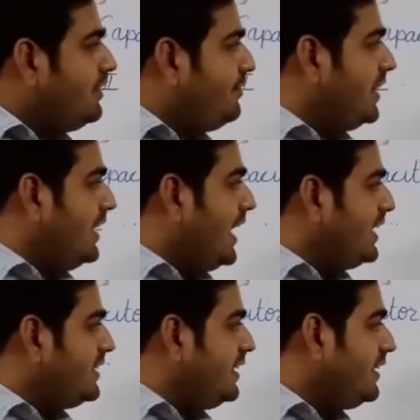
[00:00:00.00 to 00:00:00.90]
very
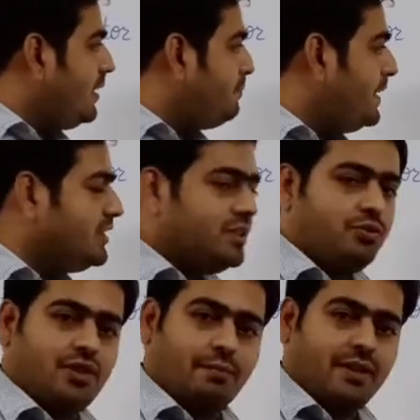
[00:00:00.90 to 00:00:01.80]
large in comparison
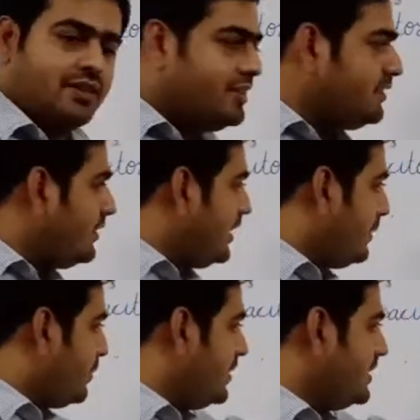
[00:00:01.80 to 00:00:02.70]
to separation,
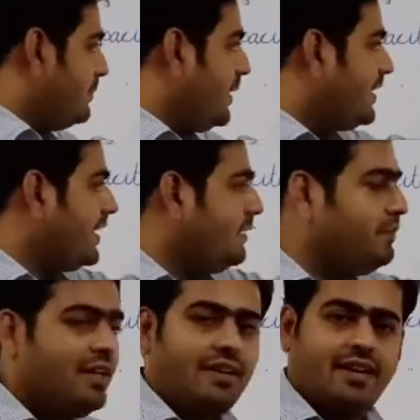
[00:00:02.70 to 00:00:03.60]
therefore this effect can
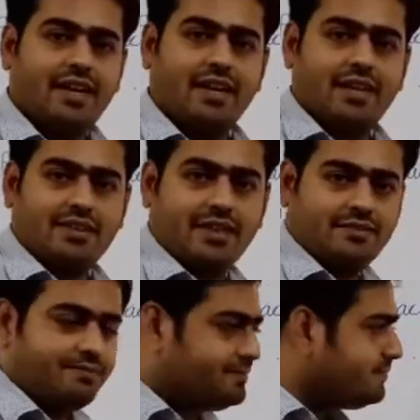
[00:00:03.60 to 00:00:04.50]
be
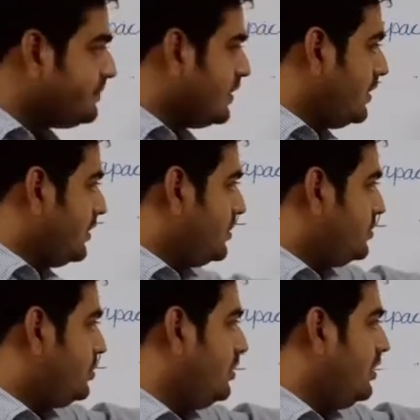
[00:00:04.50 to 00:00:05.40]
neglected.
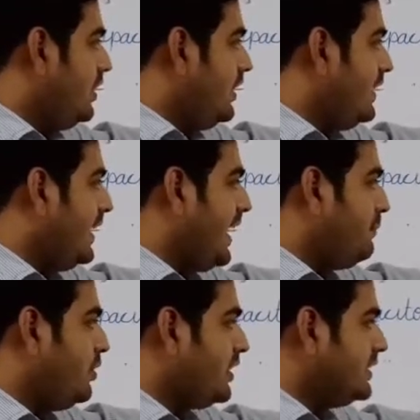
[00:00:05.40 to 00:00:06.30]
So here I
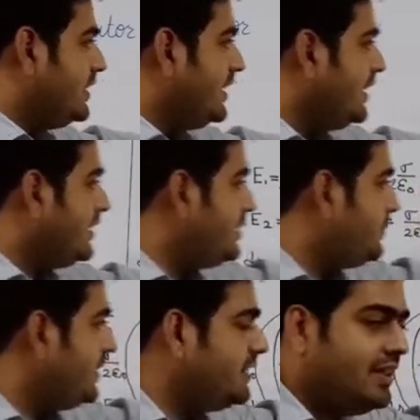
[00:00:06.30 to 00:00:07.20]
am not considering this
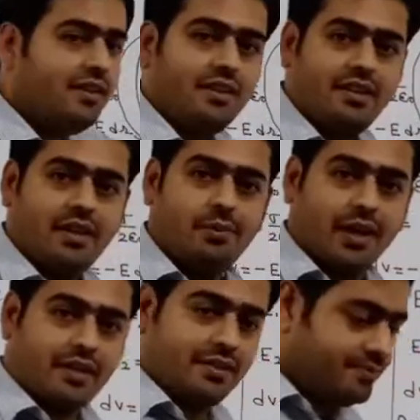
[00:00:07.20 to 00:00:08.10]
fringing
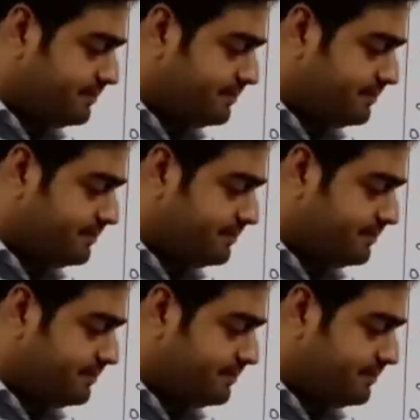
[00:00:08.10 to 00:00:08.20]
effect.